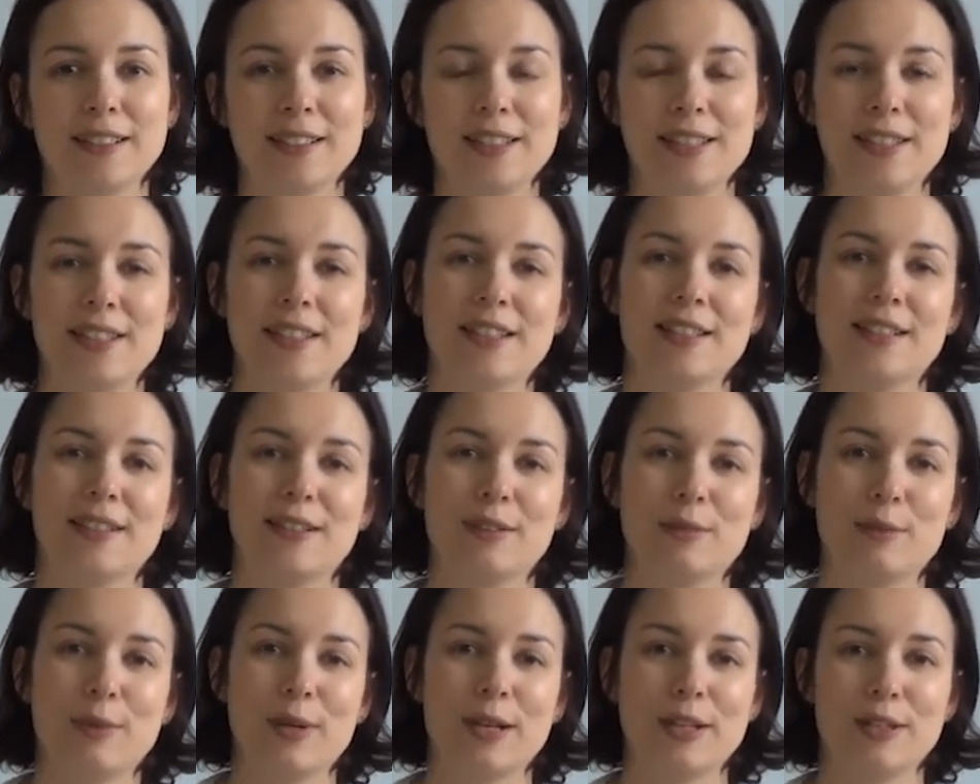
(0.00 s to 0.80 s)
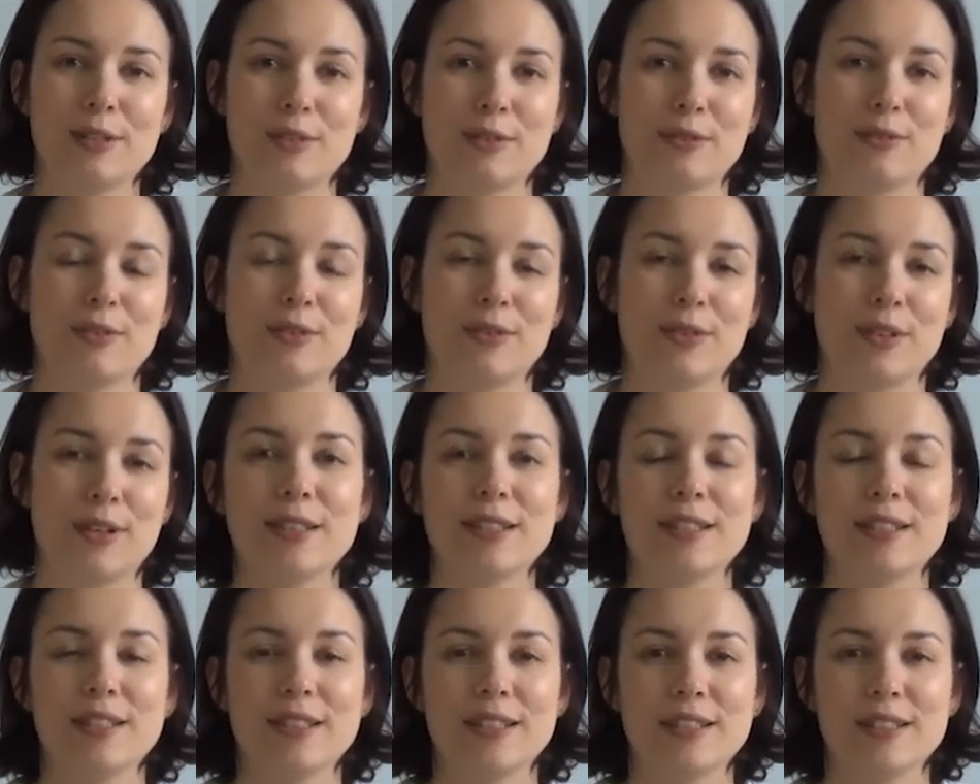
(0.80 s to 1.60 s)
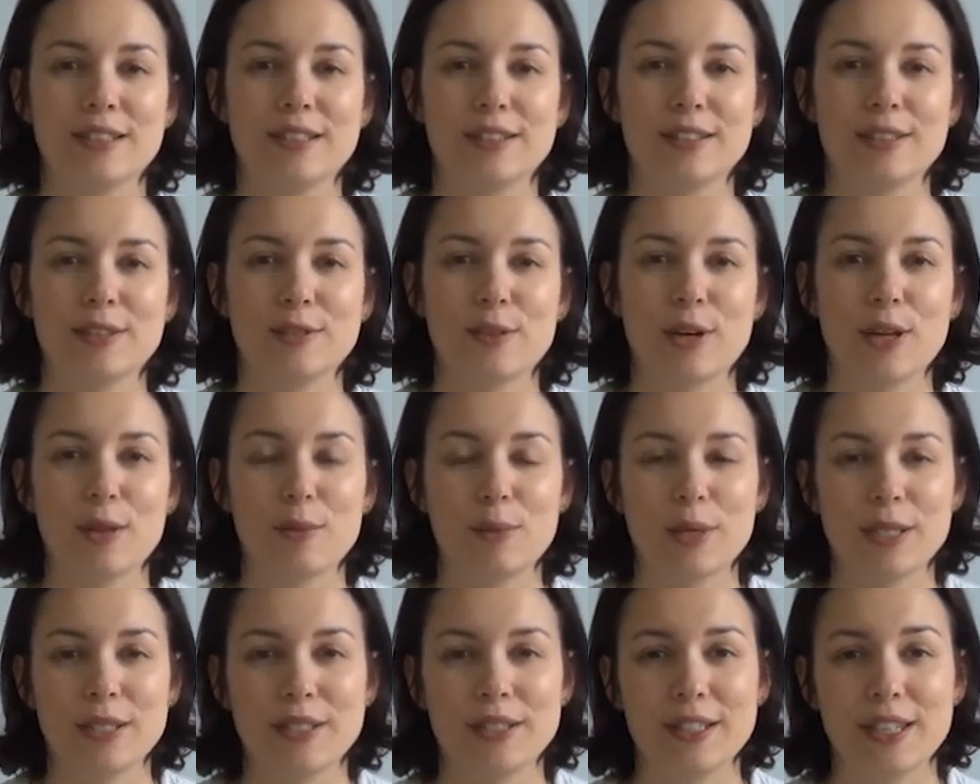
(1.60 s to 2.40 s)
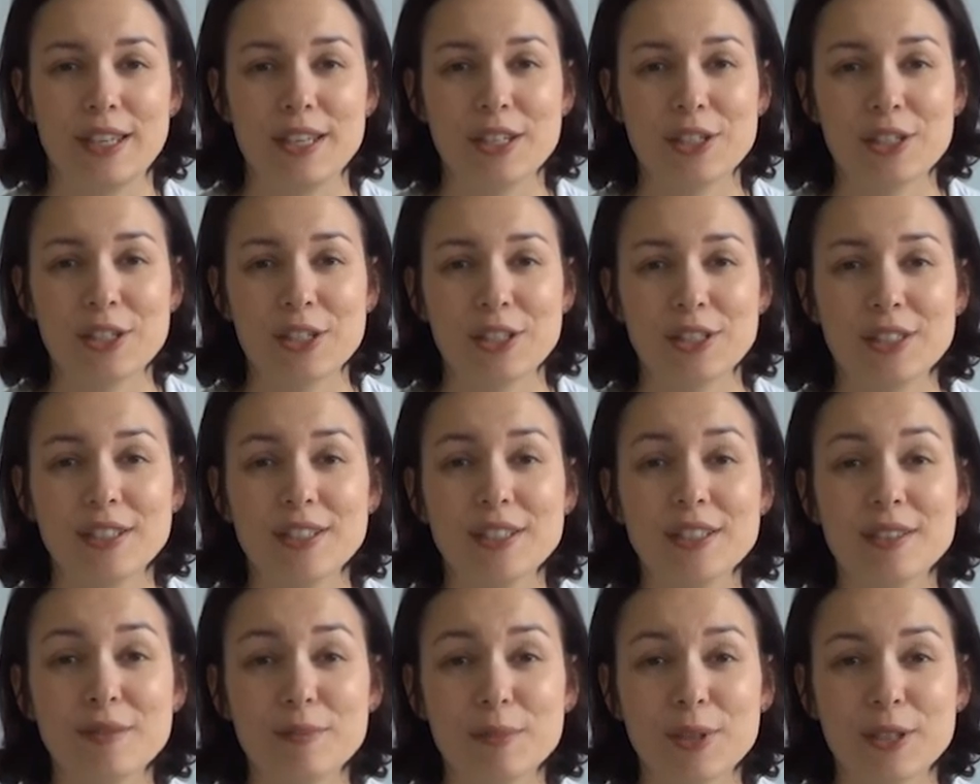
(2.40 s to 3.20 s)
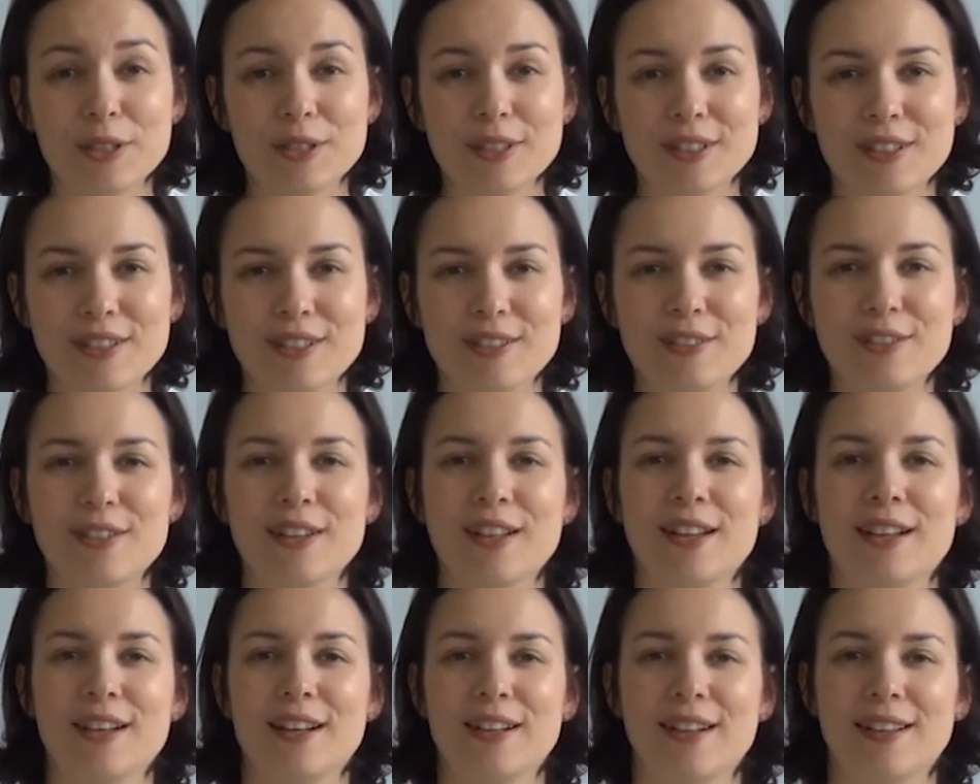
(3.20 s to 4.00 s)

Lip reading: near one of us railway station in Moscow,